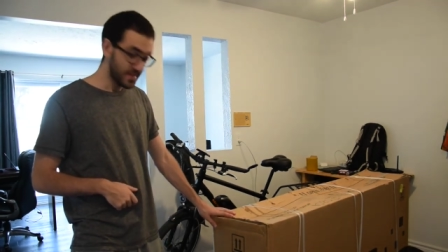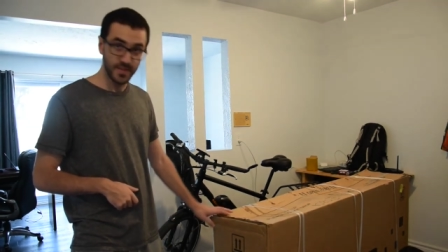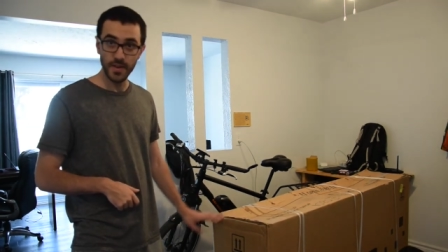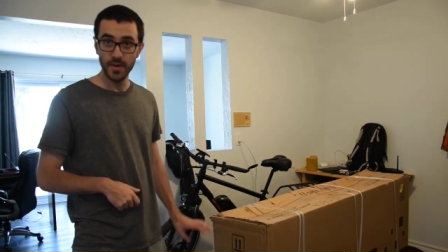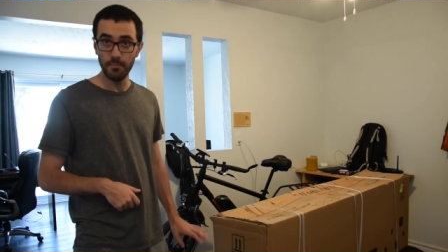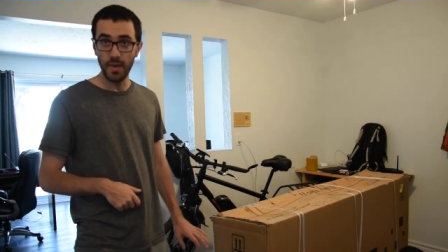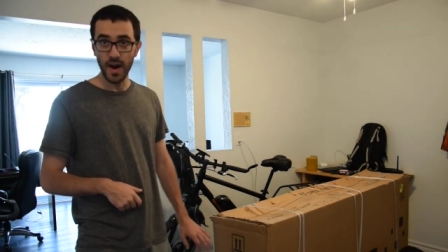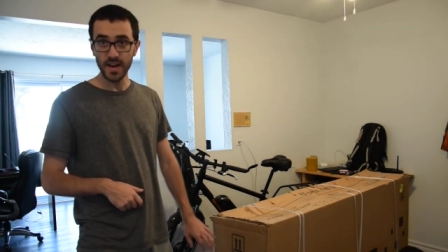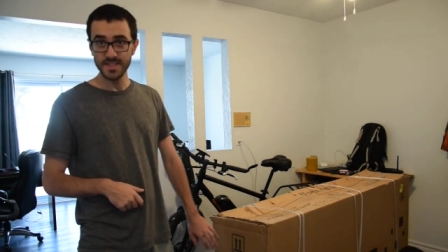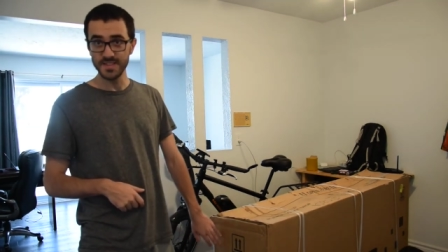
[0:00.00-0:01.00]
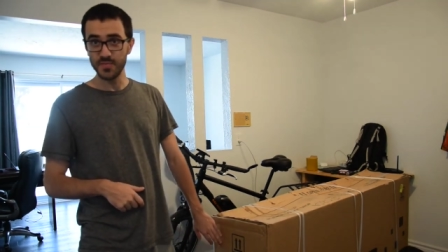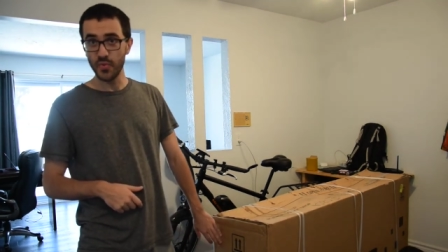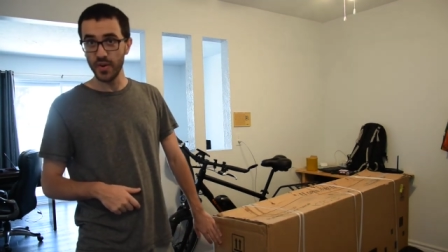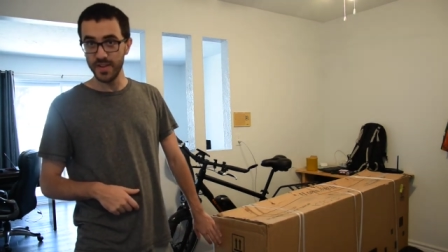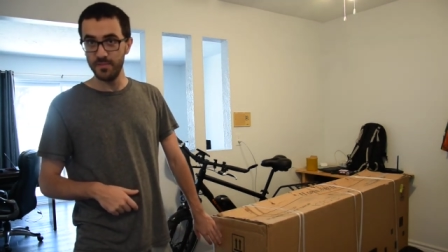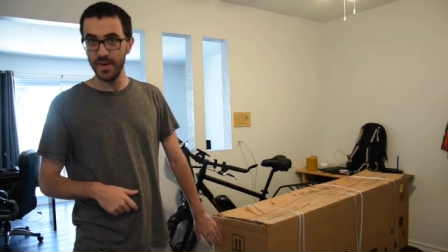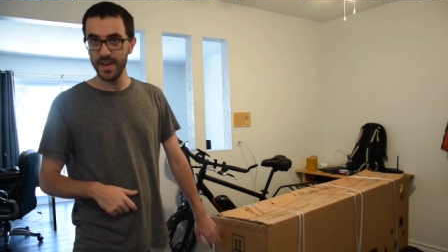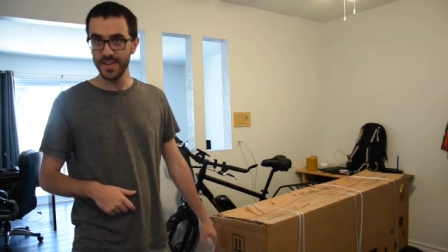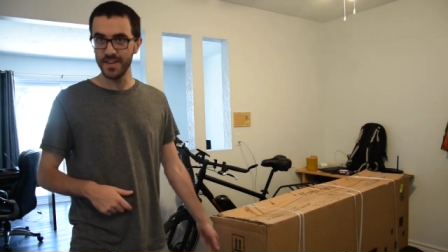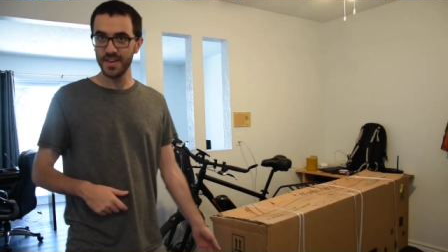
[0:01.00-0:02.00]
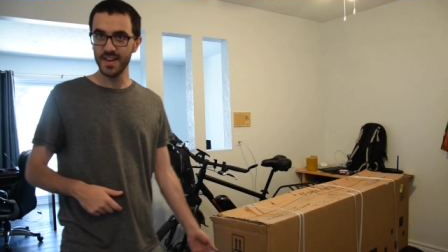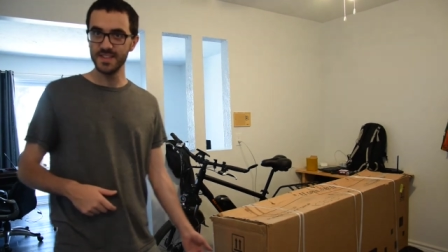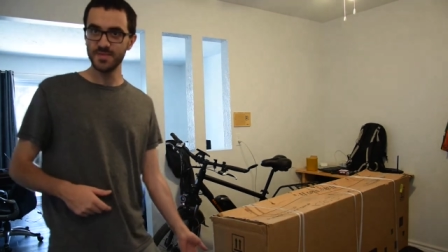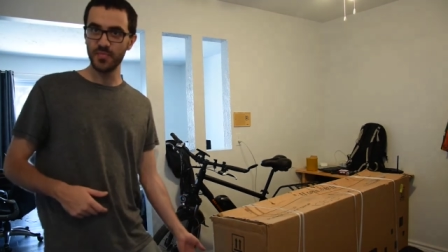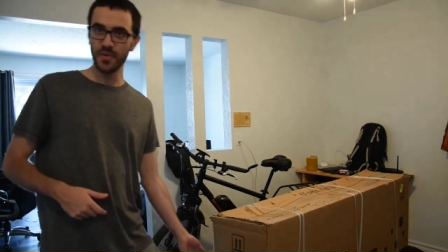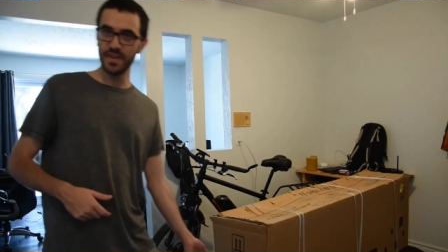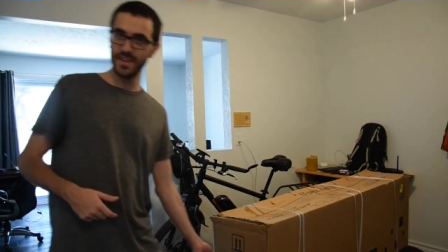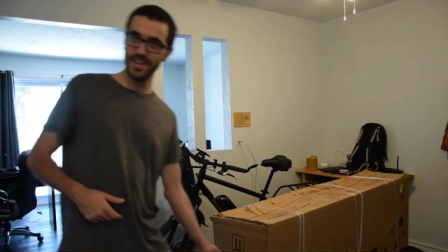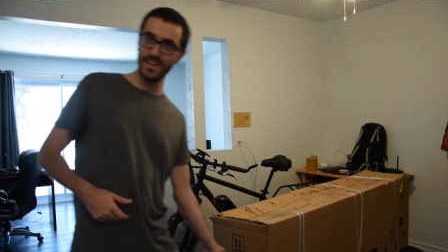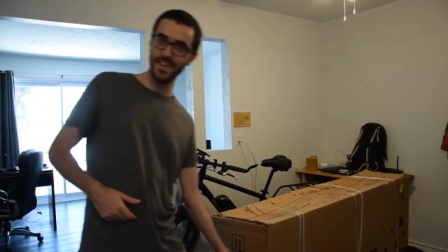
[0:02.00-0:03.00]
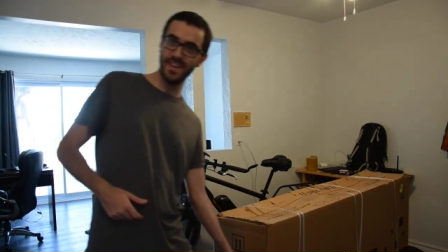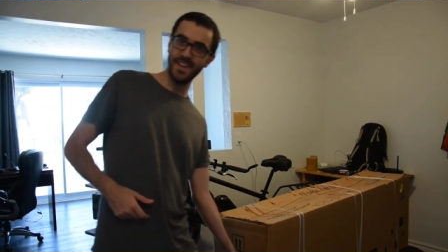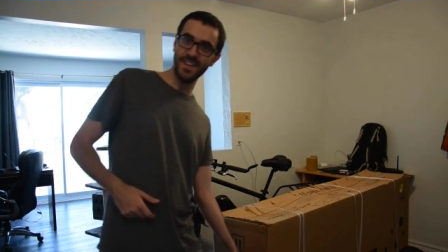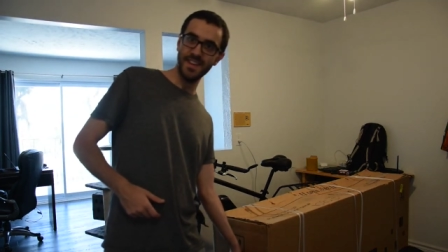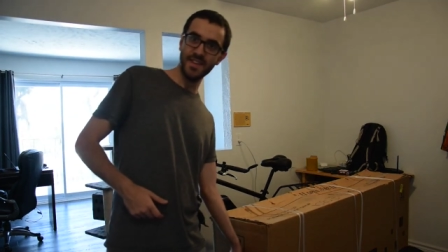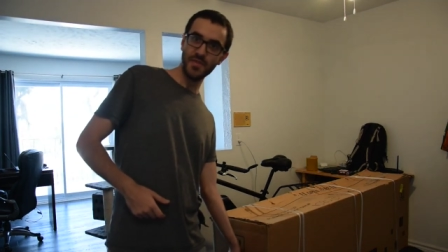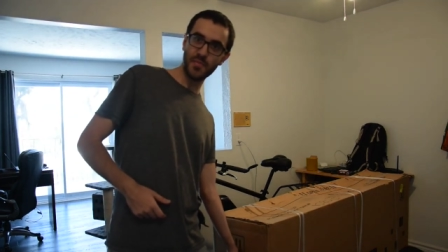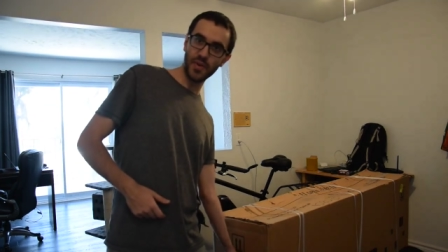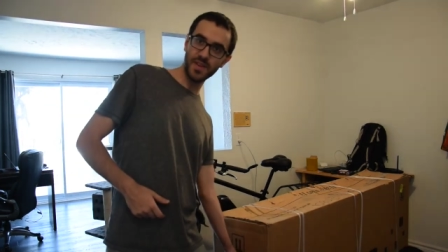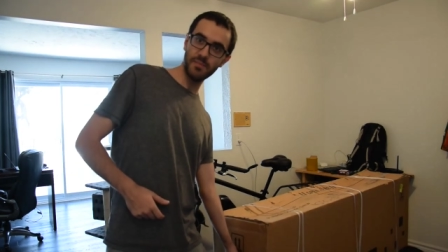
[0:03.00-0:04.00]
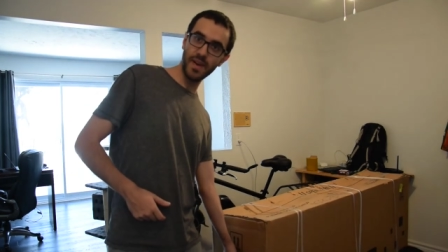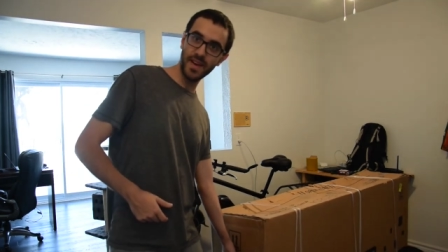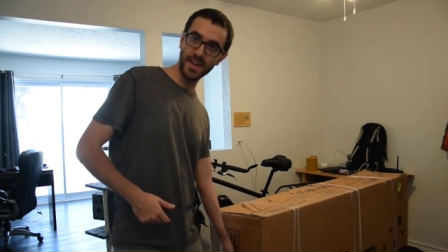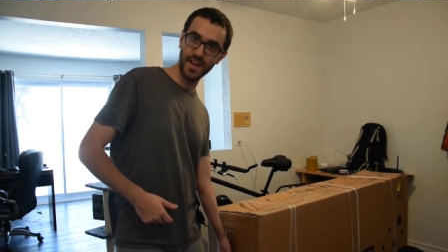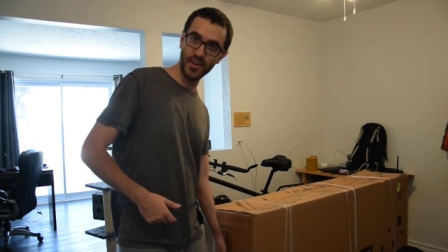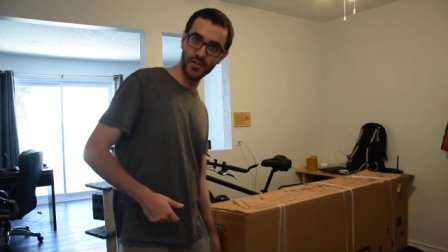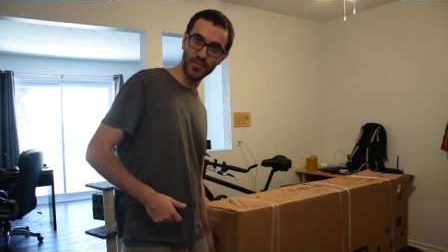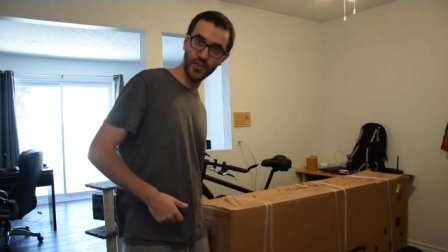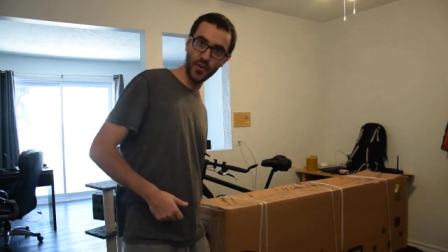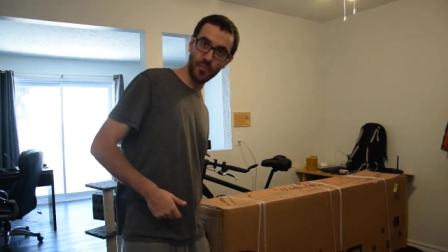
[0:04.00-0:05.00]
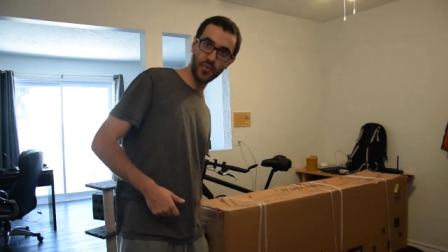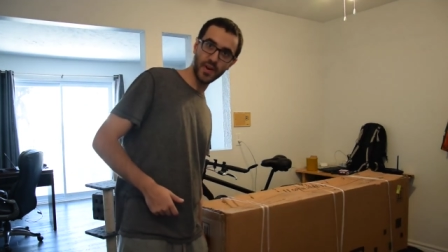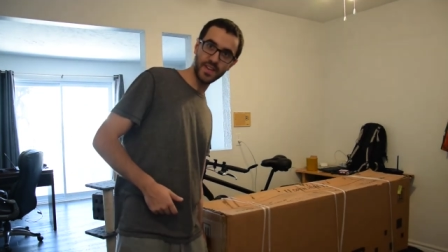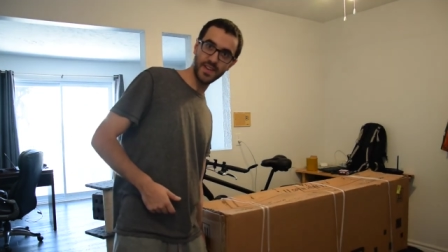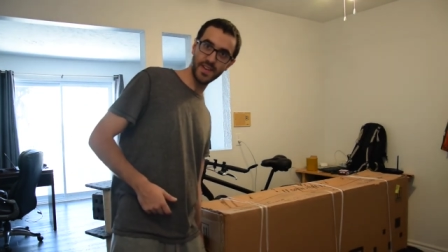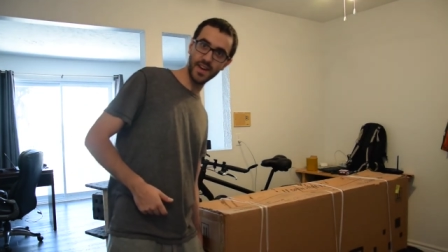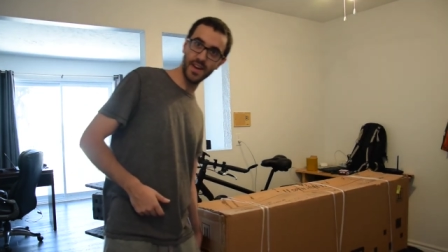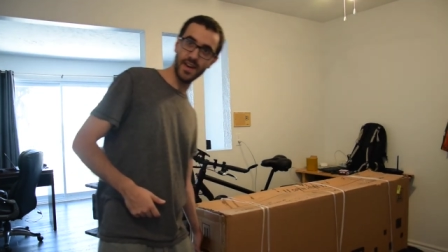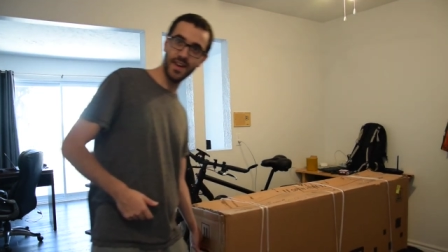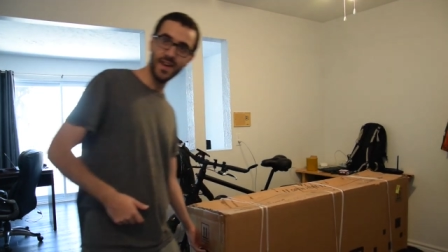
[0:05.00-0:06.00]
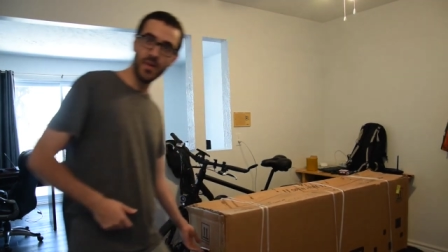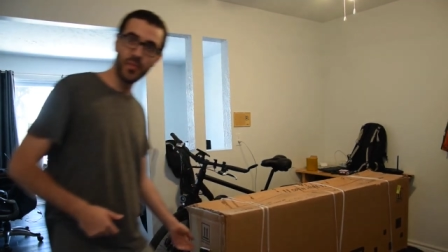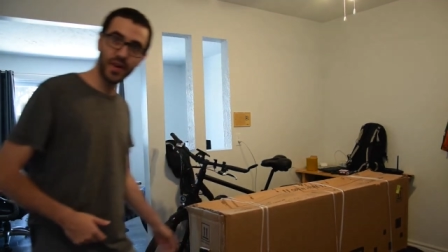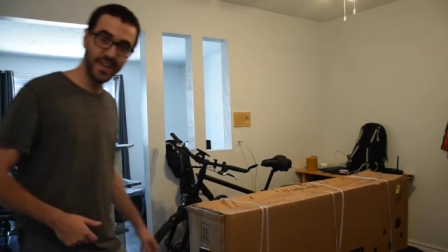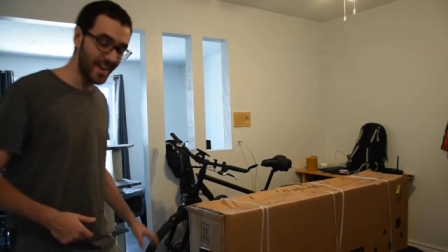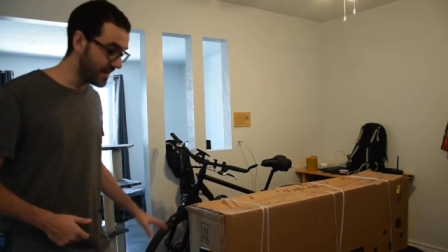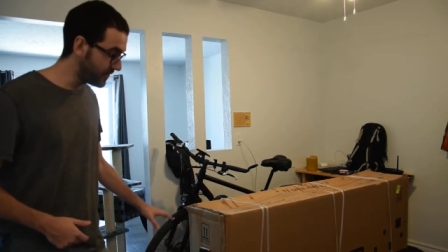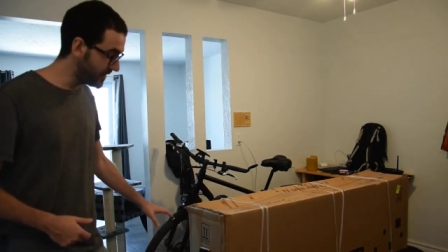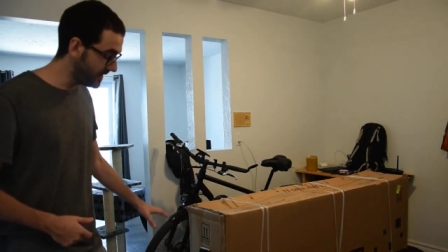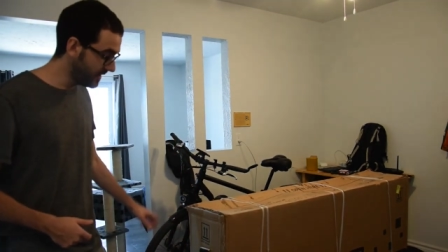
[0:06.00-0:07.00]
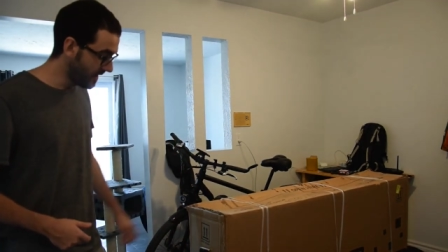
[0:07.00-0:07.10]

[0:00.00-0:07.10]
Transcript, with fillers: the box is pretty big okay it's pretty it's pretty big and also pretty uh, pretty heavy